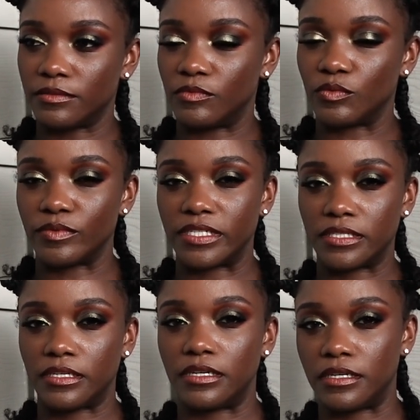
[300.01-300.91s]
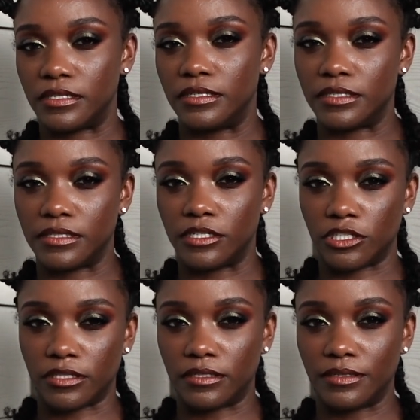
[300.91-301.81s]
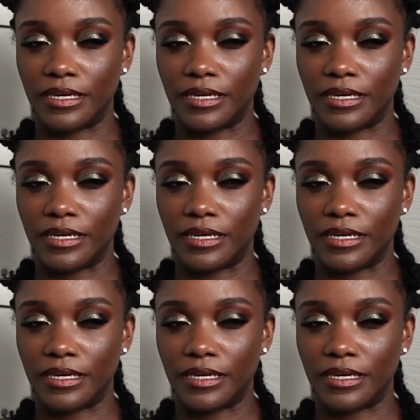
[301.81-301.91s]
the risky decision.